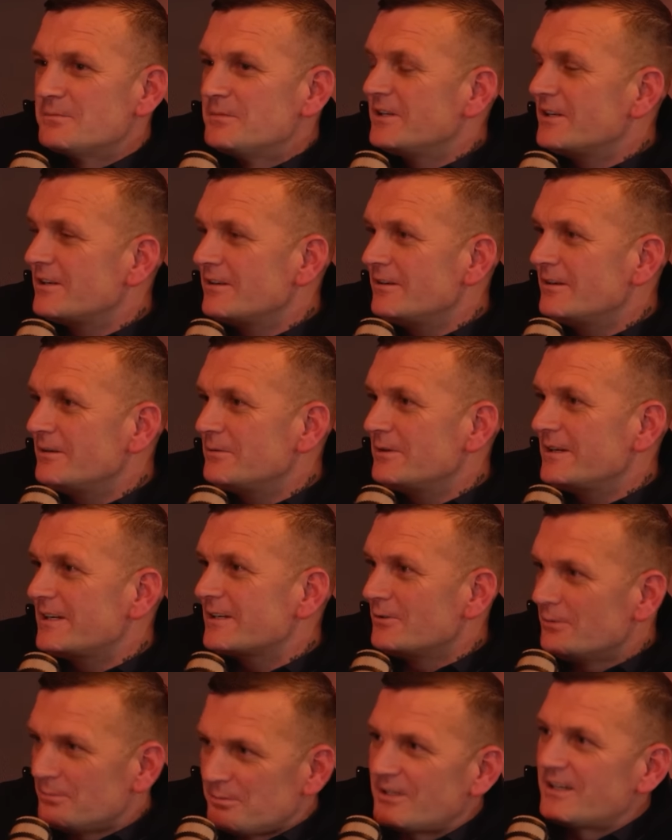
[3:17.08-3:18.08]
the minute I
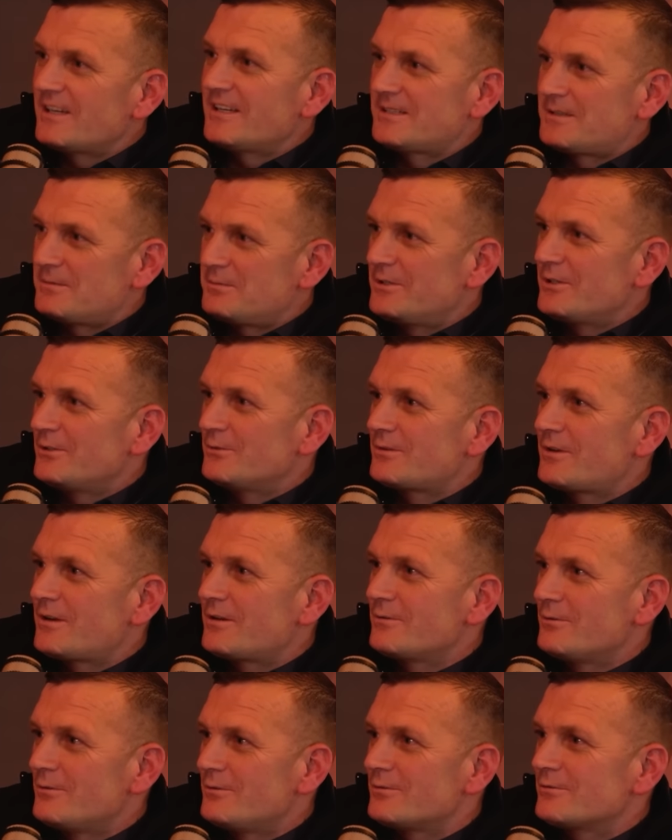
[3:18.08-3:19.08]
wake up, I had to be out
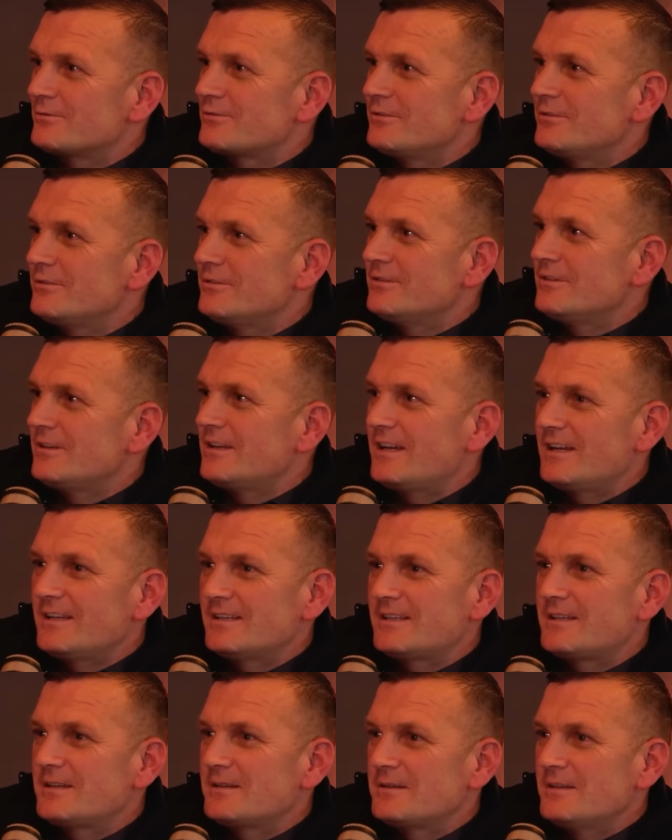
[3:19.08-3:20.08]
the door. You know, I
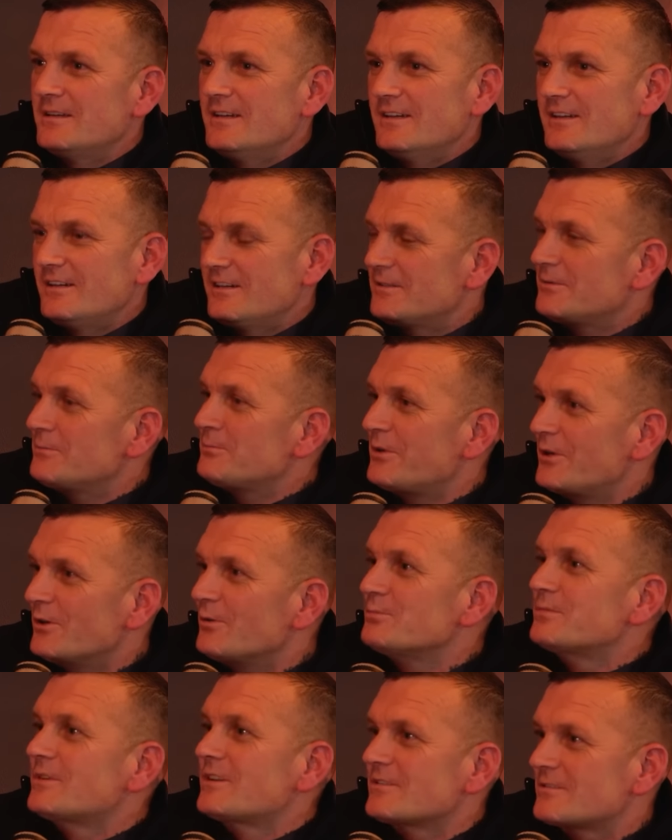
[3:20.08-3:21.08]
had to
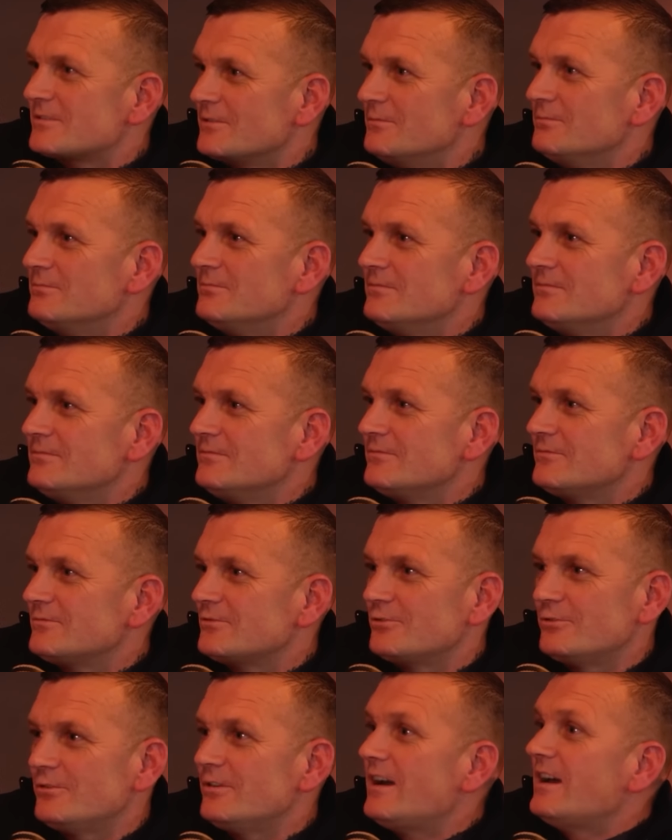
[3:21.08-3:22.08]
be up to something.
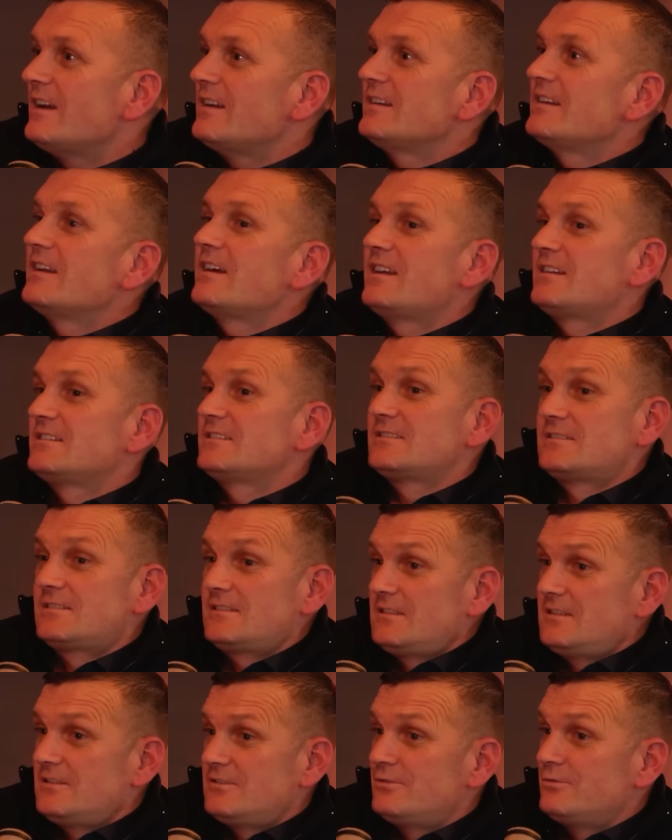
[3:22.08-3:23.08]
You know, mm. and
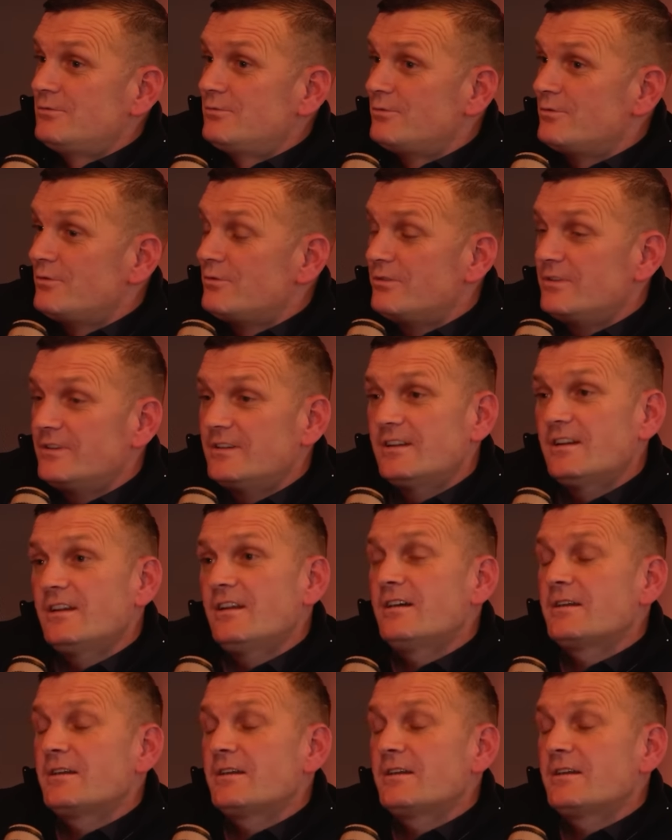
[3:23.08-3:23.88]
as you know, and